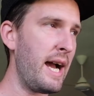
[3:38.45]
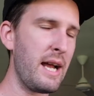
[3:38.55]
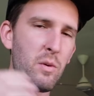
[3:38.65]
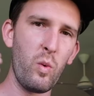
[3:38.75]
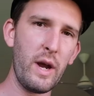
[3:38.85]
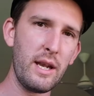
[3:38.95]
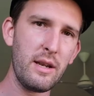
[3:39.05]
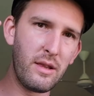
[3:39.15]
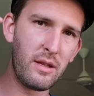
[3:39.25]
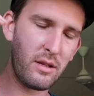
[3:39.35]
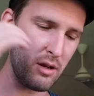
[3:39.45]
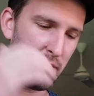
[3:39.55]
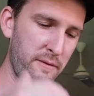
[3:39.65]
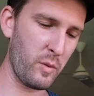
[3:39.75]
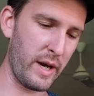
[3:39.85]
And when
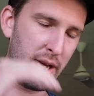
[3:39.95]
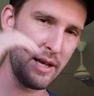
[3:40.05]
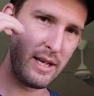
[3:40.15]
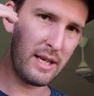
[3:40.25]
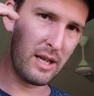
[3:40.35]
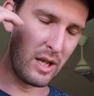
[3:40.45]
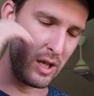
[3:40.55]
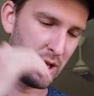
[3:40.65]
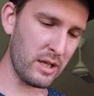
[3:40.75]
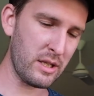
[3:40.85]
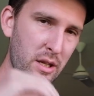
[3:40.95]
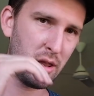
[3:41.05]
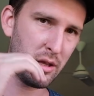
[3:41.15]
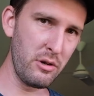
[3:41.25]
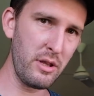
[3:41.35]
software looks
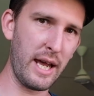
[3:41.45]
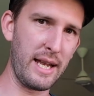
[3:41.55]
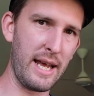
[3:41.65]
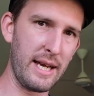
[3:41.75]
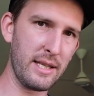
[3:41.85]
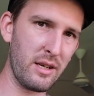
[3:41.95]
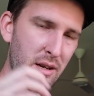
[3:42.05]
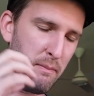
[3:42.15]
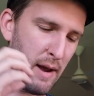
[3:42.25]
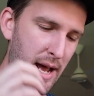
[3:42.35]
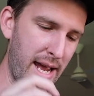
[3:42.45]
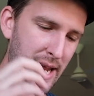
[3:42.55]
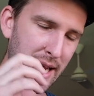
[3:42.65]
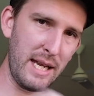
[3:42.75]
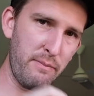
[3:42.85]
through that layer, it's going to apply
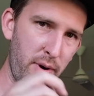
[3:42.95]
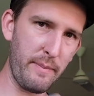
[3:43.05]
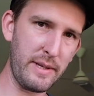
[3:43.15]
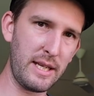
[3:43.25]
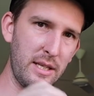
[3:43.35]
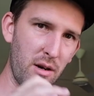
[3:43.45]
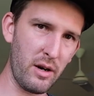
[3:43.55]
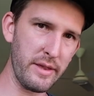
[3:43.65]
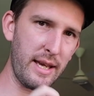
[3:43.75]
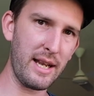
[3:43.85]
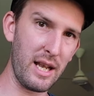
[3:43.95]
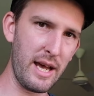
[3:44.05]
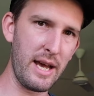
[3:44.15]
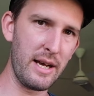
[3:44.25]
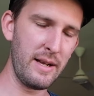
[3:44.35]
any properties on that
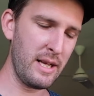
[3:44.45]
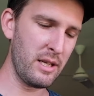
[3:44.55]
layer